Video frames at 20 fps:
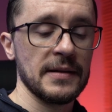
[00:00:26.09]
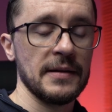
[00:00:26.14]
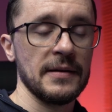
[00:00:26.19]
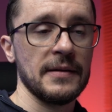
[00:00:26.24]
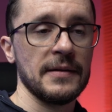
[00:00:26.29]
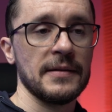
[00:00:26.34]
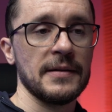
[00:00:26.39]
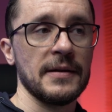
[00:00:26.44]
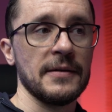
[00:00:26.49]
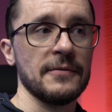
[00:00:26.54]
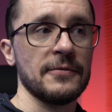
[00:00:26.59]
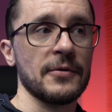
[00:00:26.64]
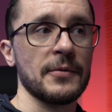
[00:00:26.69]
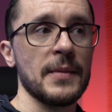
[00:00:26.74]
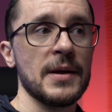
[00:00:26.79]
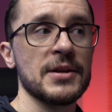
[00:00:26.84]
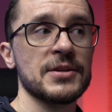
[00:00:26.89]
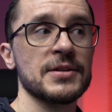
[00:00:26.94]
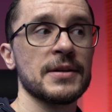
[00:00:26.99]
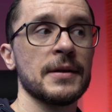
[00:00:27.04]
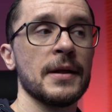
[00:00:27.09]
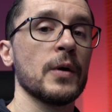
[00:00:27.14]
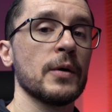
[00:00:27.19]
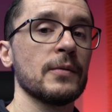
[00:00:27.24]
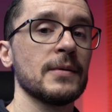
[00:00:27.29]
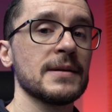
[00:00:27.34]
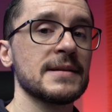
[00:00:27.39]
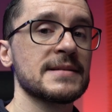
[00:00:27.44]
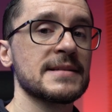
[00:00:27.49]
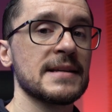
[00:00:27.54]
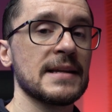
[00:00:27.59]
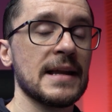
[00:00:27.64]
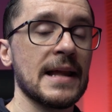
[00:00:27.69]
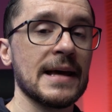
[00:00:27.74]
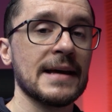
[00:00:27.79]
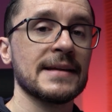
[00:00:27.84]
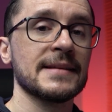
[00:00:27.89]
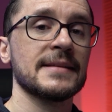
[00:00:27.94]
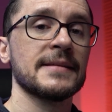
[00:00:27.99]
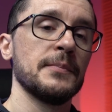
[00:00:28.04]
the information. We will
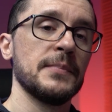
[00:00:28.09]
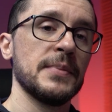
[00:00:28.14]
select the